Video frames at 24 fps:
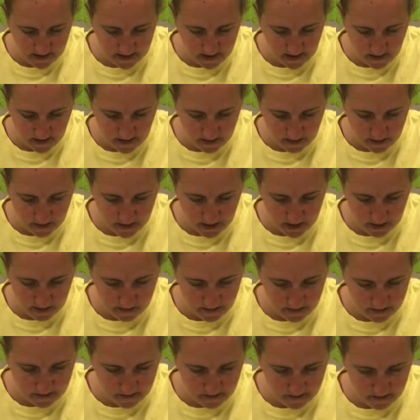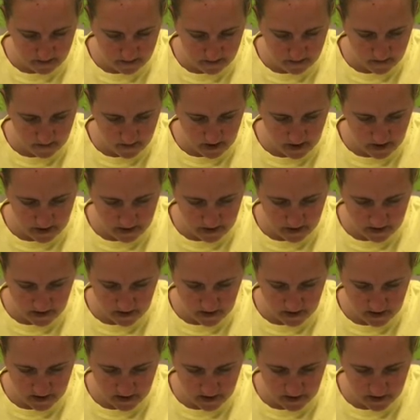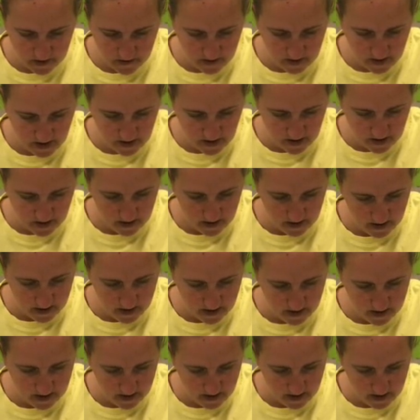up as straight as you can here.